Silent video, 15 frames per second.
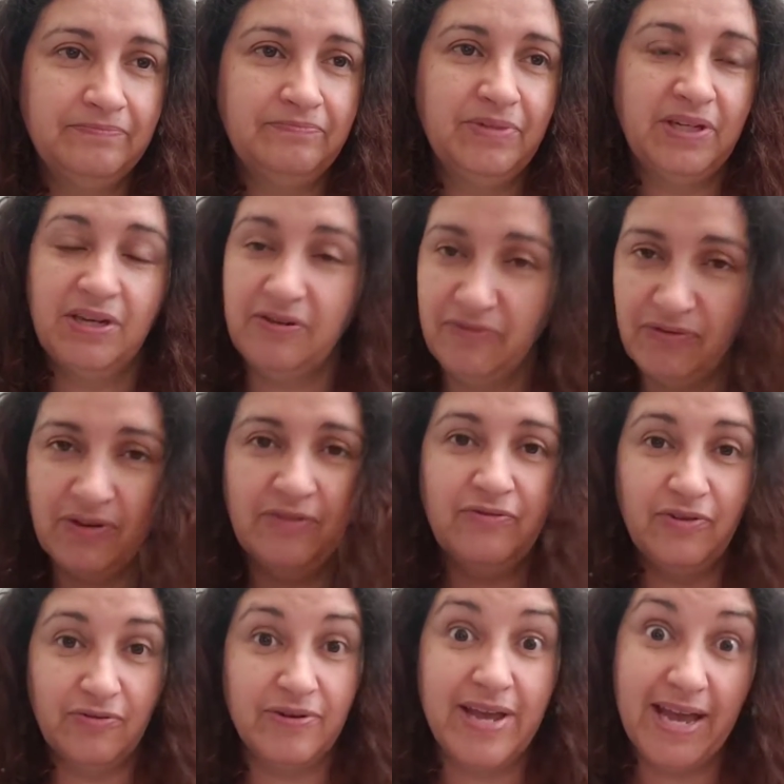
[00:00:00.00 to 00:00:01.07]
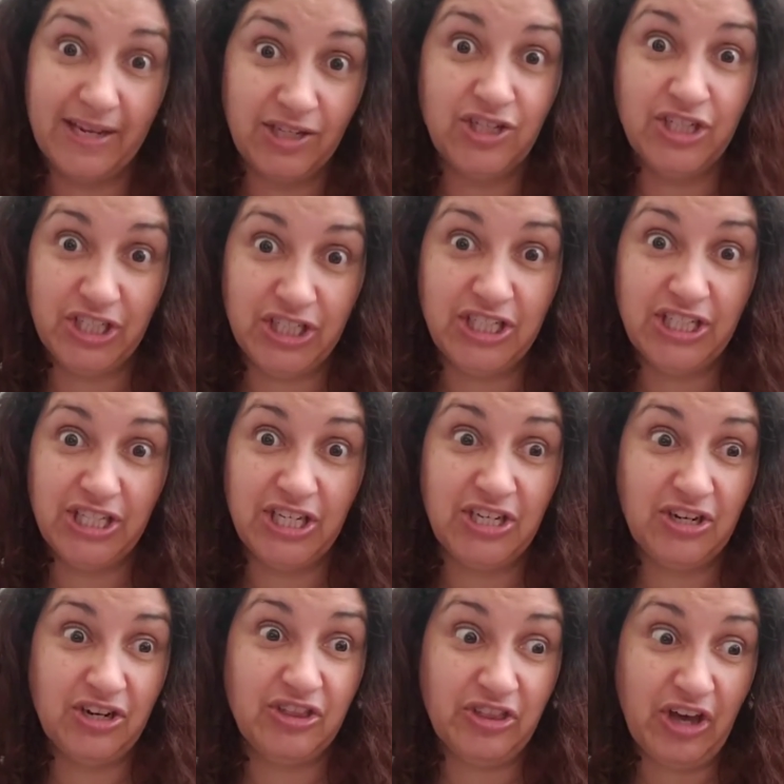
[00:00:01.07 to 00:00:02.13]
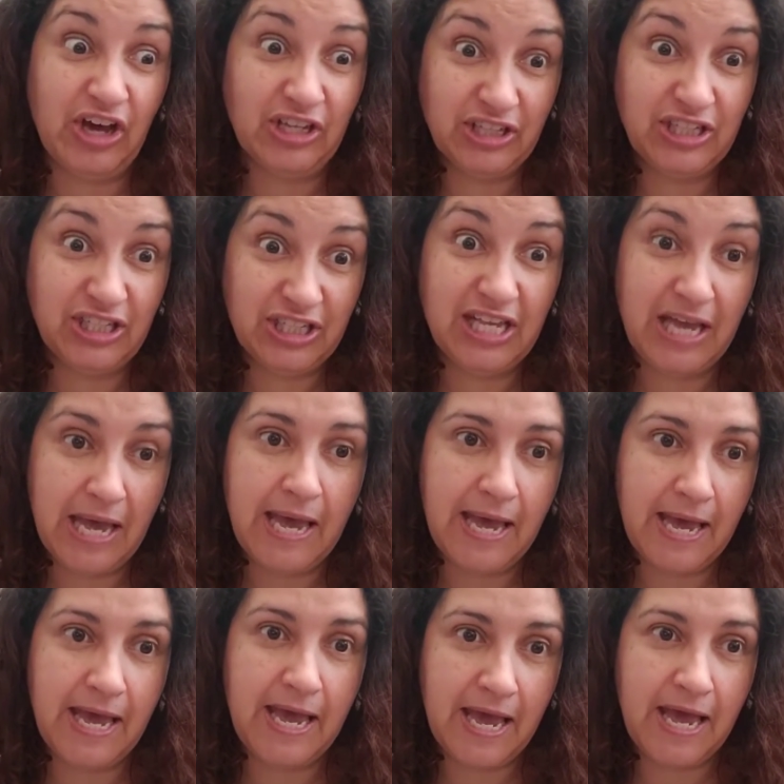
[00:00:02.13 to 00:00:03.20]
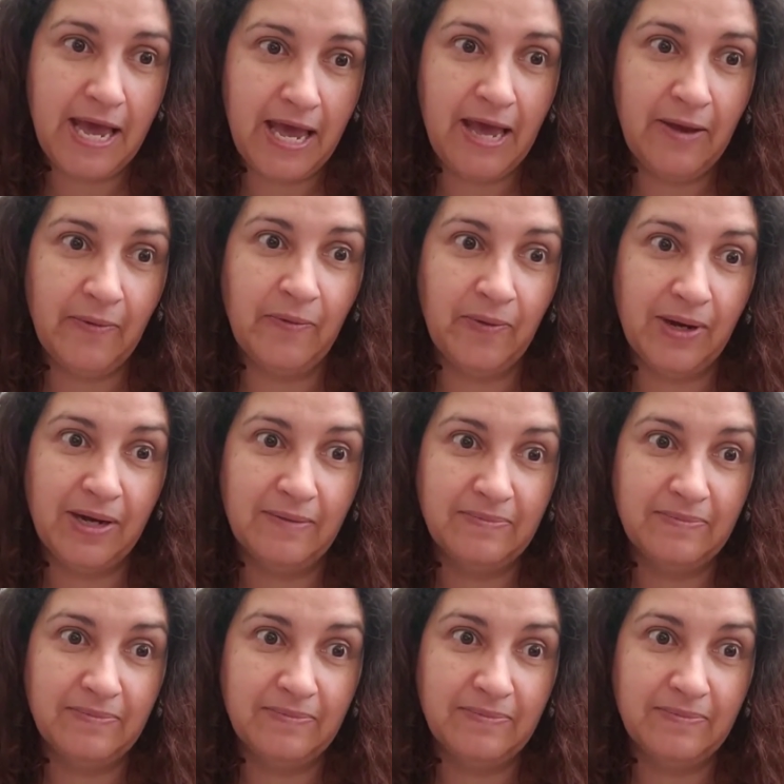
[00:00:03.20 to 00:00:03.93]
Be careful of your reactions, your thoughts, and what